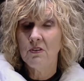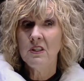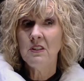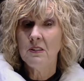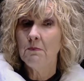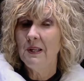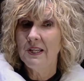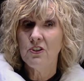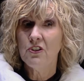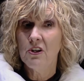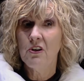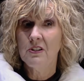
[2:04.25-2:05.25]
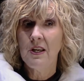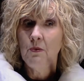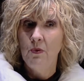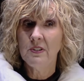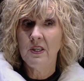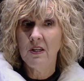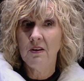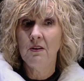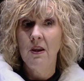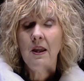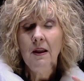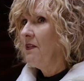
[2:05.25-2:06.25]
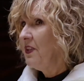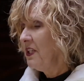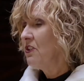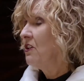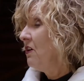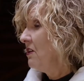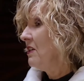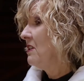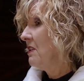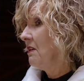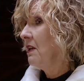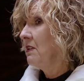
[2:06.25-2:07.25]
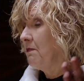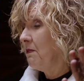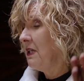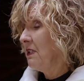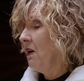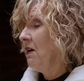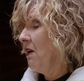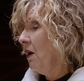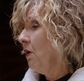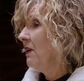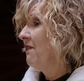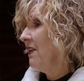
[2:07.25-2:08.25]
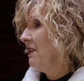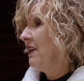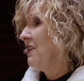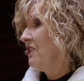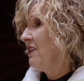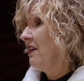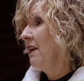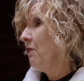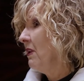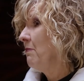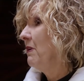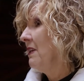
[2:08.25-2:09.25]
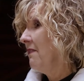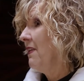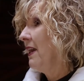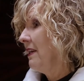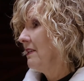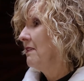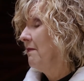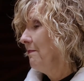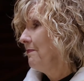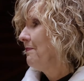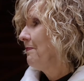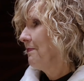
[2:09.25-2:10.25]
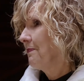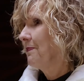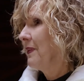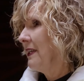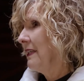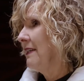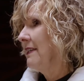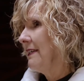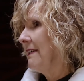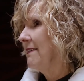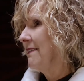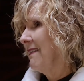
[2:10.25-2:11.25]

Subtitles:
This is a blessed church. I will tell you, this church is on a holy foundation, and I really believe that. It is.